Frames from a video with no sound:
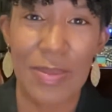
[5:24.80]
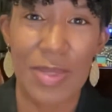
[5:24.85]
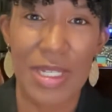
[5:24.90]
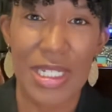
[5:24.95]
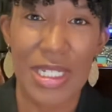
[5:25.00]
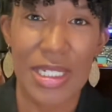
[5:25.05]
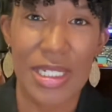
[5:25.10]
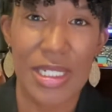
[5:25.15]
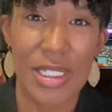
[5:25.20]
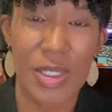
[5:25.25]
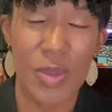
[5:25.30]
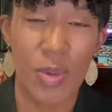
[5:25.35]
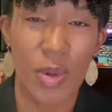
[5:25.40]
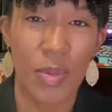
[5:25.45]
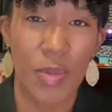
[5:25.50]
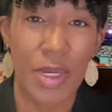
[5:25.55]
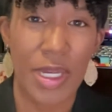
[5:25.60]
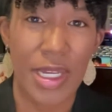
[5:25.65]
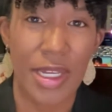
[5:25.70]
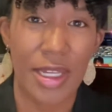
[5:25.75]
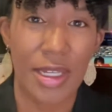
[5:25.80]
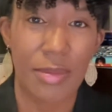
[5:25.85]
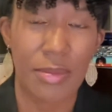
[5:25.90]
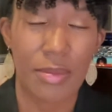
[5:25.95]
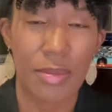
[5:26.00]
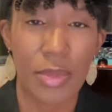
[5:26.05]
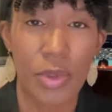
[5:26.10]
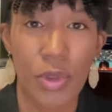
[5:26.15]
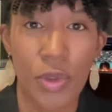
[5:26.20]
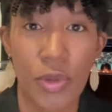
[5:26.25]
because when we
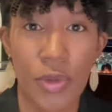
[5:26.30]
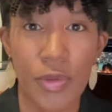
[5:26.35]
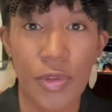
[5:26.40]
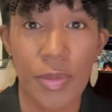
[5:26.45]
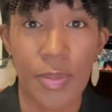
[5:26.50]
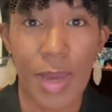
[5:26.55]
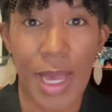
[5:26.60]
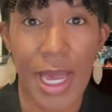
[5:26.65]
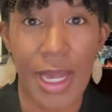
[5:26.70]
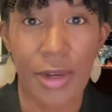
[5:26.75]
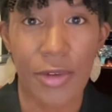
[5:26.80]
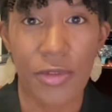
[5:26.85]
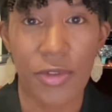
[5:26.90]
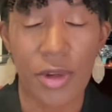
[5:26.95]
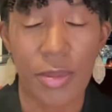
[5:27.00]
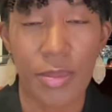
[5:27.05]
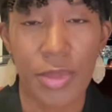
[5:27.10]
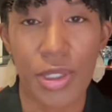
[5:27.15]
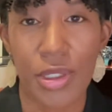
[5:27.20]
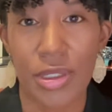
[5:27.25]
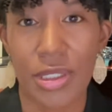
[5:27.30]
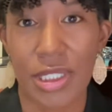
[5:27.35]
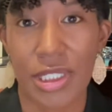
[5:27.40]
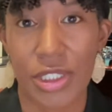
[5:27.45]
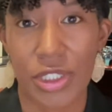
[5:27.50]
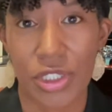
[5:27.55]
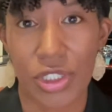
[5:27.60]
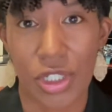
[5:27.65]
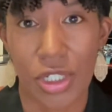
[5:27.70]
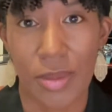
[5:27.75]
moved back from
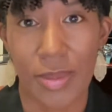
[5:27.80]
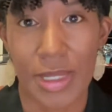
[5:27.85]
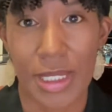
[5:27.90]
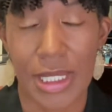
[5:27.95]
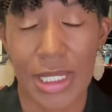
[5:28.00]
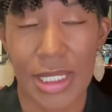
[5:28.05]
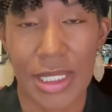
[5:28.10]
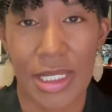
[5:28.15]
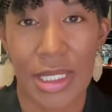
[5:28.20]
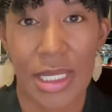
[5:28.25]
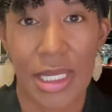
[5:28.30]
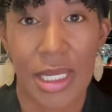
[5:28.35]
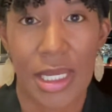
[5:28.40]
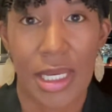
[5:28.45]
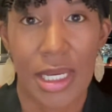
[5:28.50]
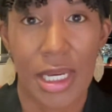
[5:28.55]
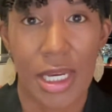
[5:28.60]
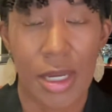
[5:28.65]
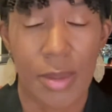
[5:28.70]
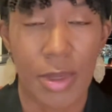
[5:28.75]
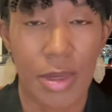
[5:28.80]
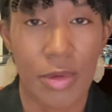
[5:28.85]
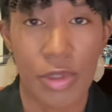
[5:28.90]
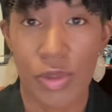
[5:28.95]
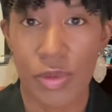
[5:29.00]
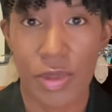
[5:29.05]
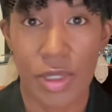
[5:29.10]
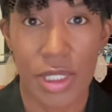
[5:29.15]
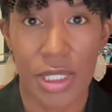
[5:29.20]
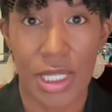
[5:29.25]
Berlin, Germany, it
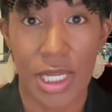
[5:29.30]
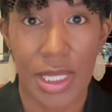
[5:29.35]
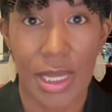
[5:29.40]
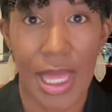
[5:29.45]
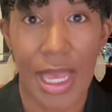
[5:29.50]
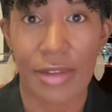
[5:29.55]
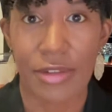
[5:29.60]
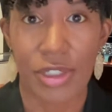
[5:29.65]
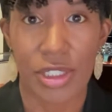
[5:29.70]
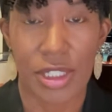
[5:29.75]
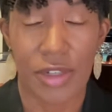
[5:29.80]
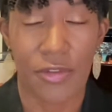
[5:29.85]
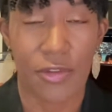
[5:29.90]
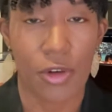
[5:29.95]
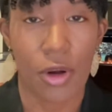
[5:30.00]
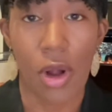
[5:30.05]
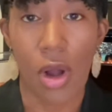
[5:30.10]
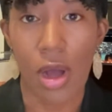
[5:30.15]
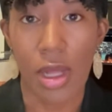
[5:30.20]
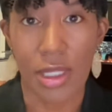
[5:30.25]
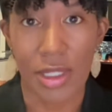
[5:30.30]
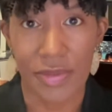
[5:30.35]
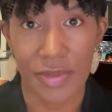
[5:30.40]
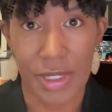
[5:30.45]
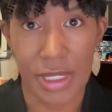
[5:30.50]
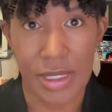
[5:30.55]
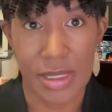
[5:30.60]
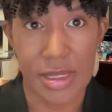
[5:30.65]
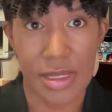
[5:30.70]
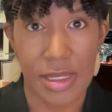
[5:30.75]
was really a life shift for all of
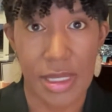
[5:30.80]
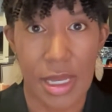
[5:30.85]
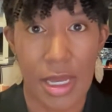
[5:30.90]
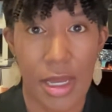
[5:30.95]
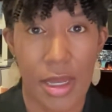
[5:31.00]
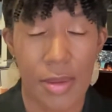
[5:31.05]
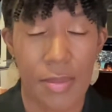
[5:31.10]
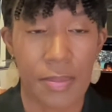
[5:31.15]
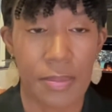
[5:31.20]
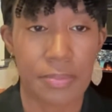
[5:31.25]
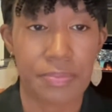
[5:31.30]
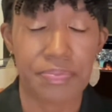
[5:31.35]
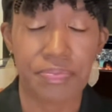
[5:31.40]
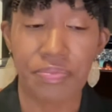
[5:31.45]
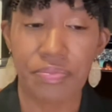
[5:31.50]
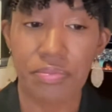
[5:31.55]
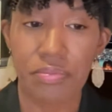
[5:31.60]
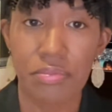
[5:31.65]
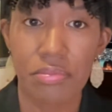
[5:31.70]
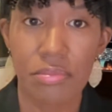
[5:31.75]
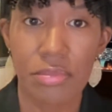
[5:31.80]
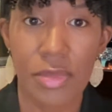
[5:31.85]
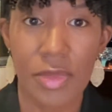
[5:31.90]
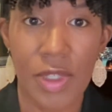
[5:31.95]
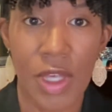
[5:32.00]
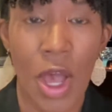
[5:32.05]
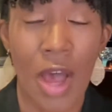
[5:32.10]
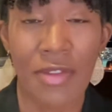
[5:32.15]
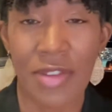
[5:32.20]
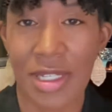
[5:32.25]
us.
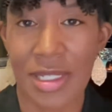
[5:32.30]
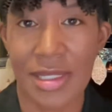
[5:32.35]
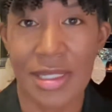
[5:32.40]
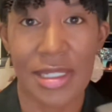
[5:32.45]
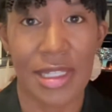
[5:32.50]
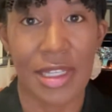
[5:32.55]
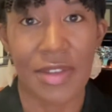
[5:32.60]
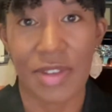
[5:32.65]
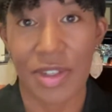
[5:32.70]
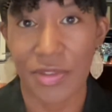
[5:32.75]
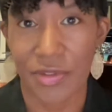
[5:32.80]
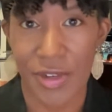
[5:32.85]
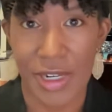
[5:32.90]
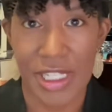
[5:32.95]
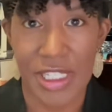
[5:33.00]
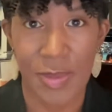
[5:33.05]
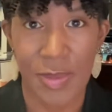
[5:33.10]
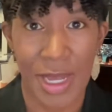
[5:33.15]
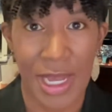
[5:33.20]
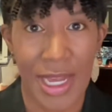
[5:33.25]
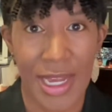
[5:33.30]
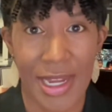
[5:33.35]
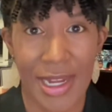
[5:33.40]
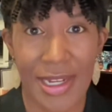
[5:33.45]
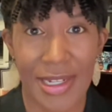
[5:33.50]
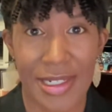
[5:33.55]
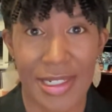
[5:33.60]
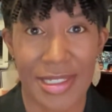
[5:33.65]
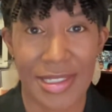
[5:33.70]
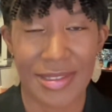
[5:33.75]
Obviously, leaving friends
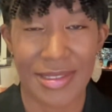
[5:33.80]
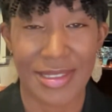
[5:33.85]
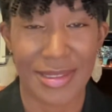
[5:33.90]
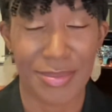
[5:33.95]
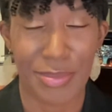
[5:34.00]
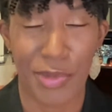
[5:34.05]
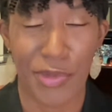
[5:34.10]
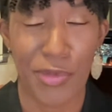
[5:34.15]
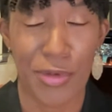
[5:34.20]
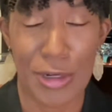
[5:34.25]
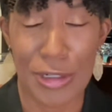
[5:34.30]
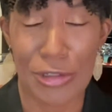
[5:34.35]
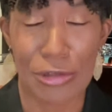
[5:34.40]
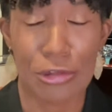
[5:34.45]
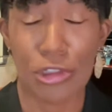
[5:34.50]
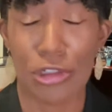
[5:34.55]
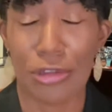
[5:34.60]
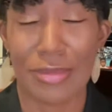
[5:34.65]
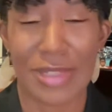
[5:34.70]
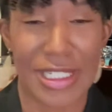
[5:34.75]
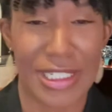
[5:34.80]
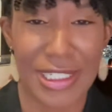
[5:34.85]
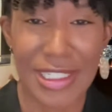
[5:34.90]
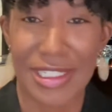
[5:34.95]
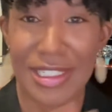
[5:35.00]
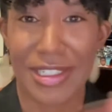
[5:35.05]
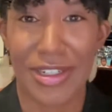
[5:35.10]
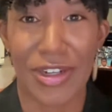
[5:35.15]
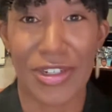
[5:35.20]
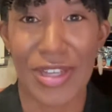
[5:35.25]
behind, and before social
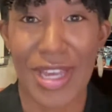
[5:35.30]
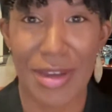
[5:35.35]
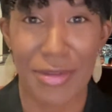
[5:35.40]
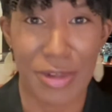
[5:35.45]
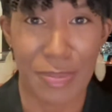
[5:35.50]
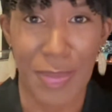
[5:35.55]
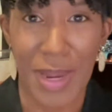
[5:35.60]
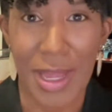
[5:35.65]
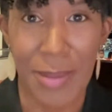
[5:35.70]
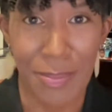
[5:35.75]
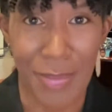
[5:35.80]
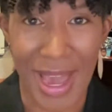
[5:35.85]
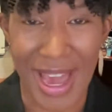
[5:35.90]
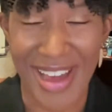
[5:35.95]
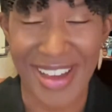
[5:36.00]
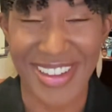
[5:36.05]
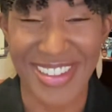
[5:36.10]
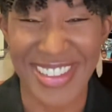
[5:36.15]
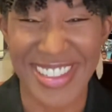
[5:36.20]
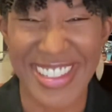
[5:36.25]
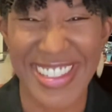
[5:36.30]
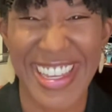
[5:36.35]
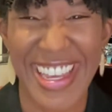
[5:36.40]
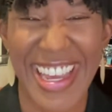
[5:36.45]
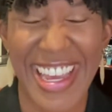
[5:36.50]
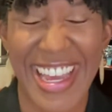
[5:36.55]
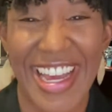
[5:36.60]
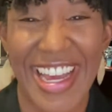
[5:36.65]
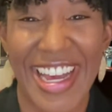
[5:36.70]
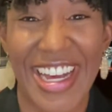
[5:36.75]
media, all you had were pen pals.
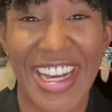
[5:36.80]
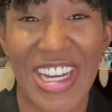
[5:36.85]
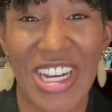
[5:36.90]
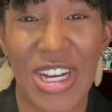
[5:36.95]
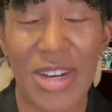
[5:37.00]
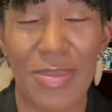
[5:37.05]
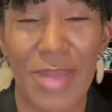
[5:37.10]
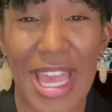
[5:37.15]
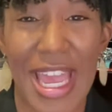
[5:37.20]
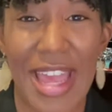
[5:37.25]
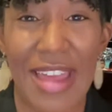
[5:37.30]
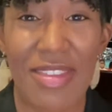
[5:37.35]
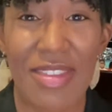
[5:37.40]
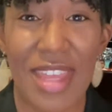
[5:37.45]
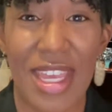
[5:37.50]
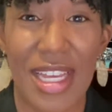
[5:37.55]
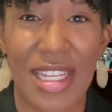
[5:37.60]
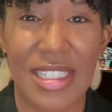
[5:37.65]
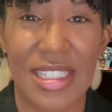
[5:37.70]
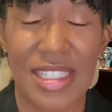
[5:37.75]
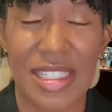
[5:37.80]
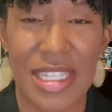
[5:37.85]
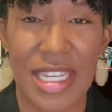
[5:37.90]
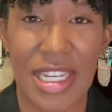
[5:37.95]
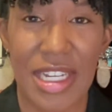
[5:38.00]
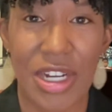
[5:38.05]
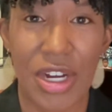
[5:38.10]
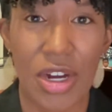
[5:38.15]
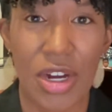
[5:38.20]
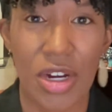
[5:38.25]
And then
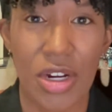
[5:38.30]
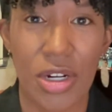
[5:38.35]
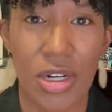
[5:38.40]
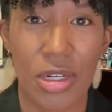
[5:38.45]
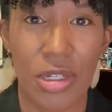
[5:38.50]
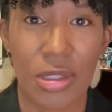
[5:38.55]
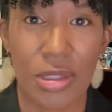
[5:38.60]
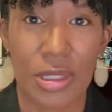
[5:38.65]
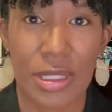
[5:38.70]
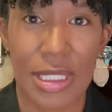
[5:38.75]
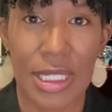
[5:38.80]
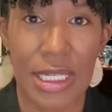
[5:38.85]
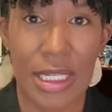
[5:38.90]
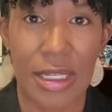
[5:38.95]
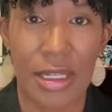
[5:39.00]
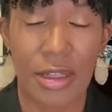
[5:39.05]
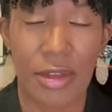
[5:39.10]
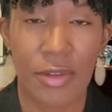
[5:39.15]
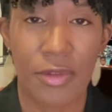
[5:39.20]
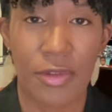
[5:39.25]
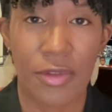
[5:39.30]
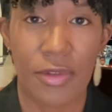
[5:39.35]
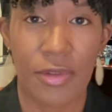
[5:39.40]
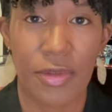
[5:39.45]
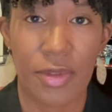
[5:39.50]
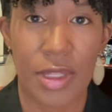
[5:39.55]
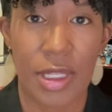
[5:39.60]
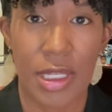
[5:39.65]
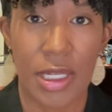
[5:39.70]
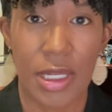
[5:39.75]
seeing her leave
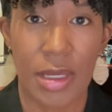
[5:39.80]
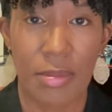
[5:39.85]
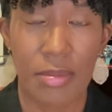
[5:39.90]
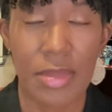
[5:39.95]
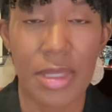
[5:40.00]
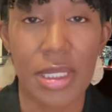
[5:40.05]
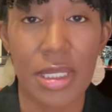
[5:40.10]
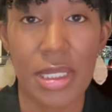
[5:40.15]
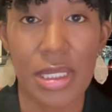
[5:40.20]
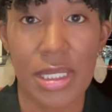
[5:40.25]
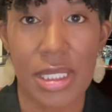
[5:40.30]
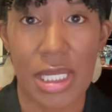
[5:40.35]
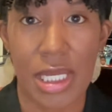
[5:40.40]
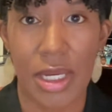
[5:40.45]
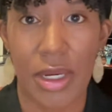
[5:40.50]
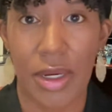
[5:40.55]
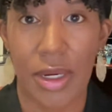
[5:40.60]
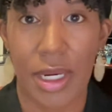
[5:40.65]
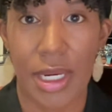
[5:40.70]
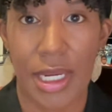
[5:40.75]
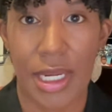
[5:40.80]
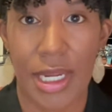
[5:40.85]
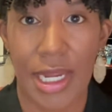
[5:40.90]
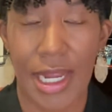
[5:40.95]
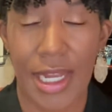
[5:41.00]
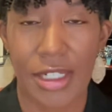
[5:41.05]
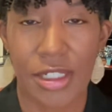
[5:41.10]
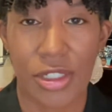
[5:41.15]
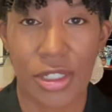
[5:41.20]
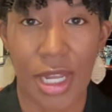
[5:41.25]
the military
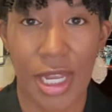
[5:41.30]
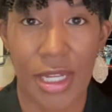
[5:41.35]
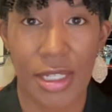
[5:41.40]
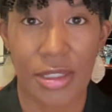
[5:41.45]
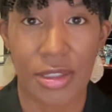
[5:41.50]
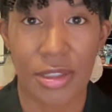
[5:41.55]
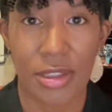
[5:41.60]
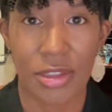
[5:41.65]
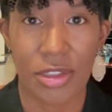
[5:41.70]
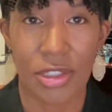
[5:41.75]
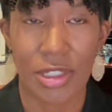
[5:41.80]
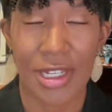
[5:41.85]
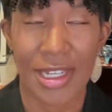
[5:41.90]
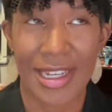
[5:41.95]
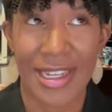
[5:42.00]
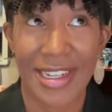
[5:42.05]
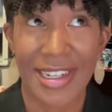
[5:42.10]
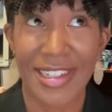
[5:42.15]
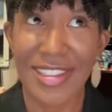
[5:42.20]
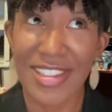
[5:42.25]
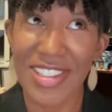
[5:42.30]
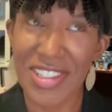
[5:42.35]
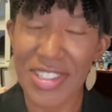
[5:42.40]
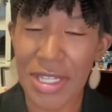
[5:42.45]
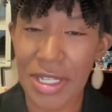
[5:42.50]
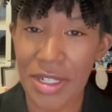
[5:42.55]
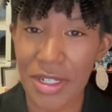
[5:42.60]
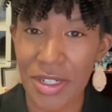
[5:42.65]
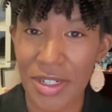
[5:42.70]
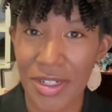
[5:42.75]
and
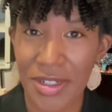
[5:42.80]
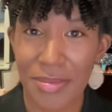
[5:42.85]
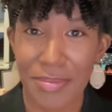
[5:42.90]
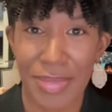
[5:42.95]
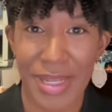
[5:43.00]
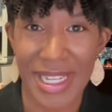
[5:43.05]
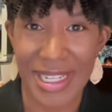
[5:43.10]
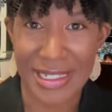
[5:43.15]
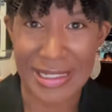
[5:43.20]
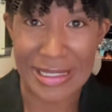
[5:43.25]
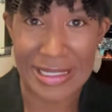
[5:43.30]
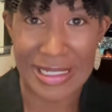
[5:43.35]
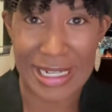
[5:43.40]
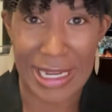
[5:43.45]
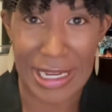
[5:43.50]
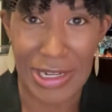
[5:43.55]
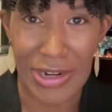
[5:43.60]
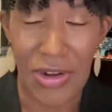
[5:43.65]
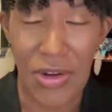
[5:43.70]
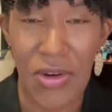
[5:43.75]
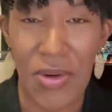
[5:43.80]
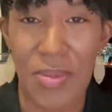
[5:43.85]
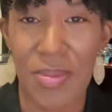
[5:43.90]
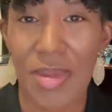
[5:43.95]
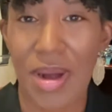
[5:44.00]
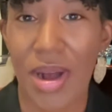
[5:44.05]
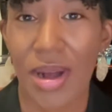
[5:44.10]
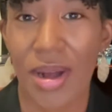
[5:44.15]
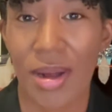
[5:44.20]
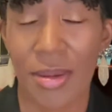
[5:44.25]
consider being a stay-at-home
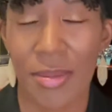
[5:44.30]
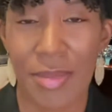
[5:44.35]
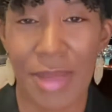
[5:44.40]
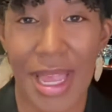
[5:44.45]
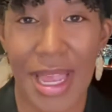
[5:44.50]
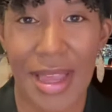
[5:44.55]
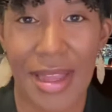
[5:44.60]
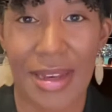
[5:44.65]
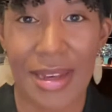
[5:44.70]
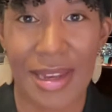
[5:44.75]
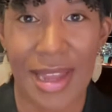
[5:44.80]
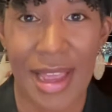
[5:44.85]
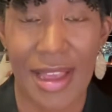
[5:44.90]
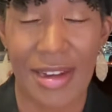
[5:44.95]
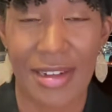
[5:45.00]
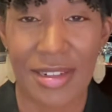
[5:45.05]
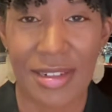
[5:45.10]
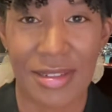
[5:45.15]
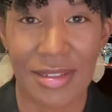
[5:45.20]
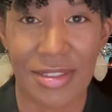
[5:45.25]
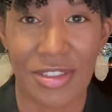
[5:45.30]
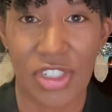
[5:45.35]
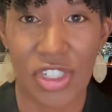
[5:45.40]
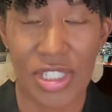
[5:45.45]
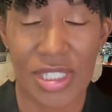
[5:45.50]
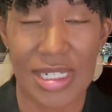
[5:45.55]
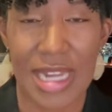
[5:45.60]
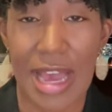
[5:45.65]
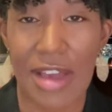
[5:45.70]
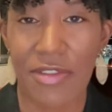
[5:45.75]
mom and
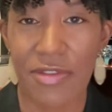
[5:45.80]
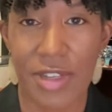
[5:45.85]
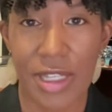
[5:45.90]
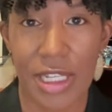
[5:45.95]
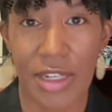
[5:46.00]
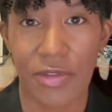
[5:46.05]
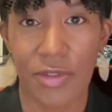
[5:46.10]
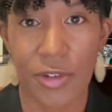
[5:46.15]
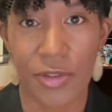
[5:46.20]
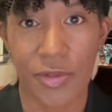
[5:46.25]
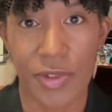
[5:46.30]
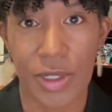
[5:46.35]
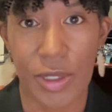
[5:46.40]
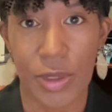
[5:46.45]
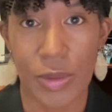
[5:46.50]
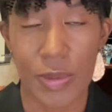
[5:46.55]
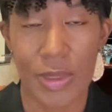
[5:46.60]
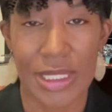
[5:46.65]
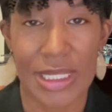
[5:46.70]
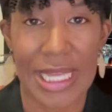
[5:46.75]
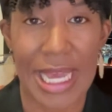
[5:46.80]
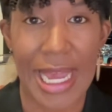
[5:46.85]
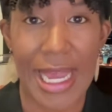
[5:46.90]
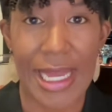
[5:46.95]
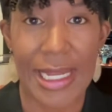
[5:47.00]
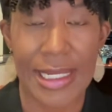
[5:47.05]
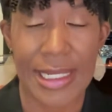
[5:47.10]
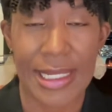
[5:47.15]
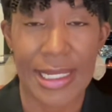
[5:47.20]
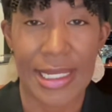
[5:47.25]
just not feeling fulfilled with that.